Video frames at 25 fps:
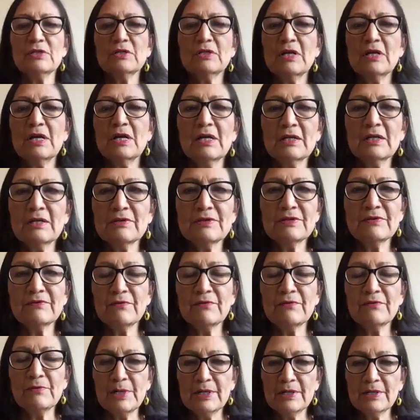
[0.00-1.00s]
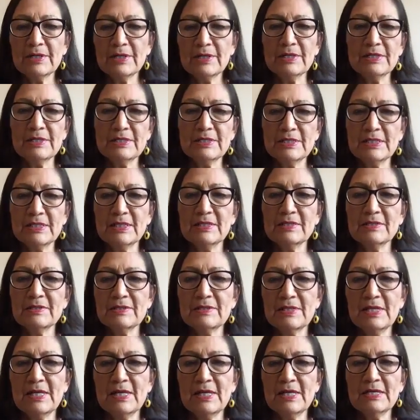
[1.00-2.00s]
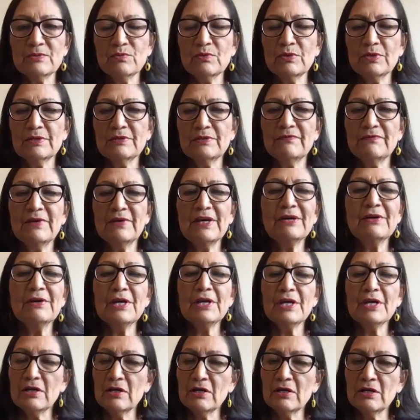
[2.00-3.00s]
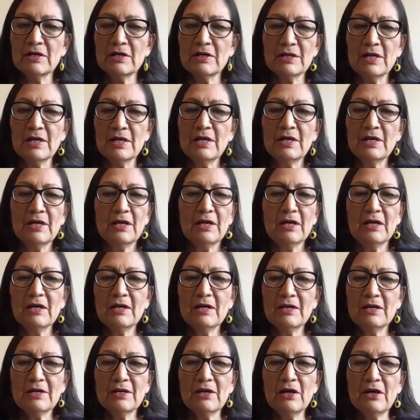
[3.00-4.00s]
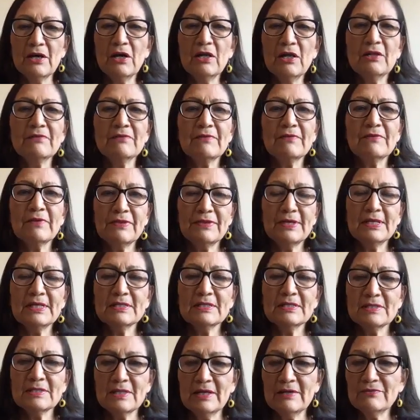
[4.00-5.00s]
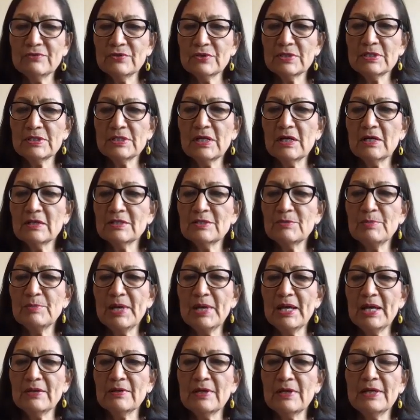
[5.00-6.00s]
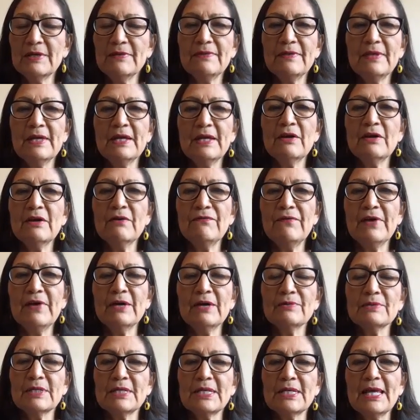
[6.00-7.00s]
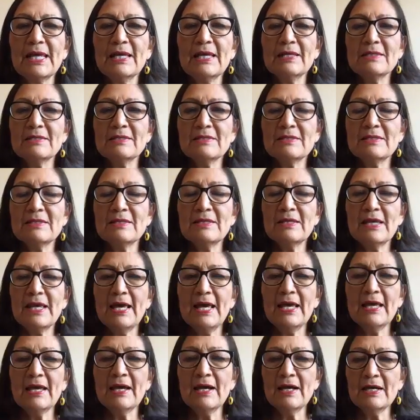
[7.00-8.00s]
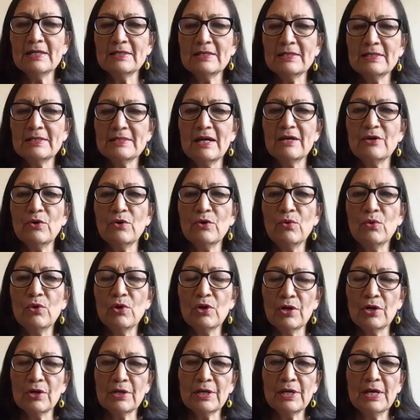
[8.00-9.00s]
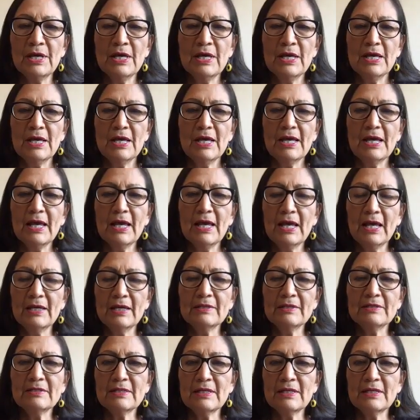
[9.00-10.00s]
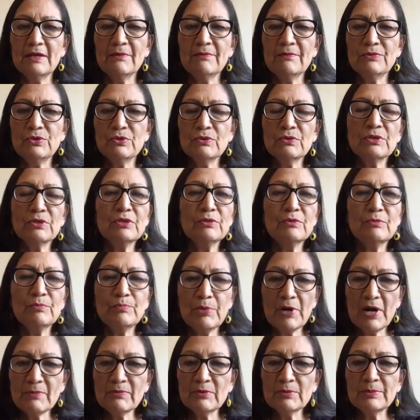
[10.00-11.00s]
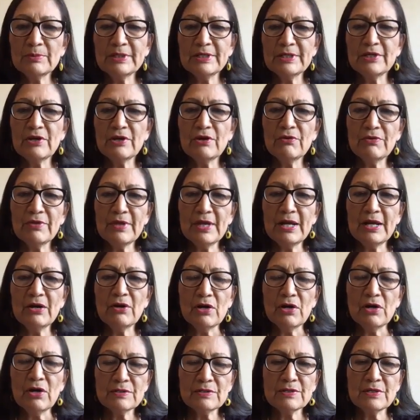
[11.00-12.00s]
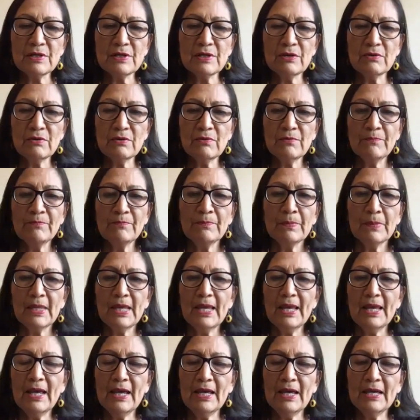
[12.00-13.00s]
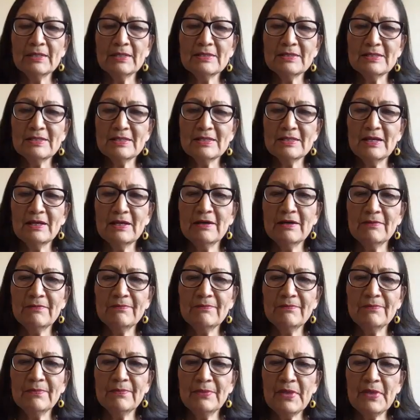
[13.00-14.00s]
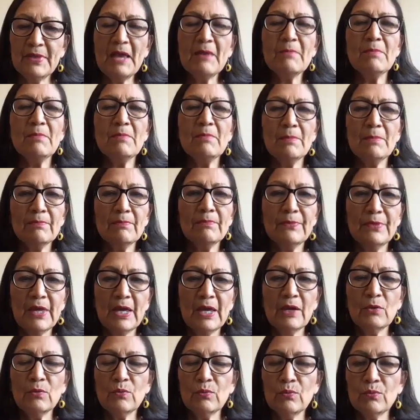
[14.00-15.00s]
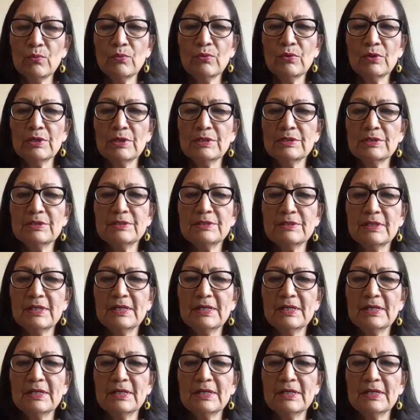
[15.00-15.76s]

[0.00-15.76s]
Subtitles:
The National Congress of American Indians has worked very hard on all of the things that I've just talked about, and they're found at ncai.org. And you could probably go there also, and they would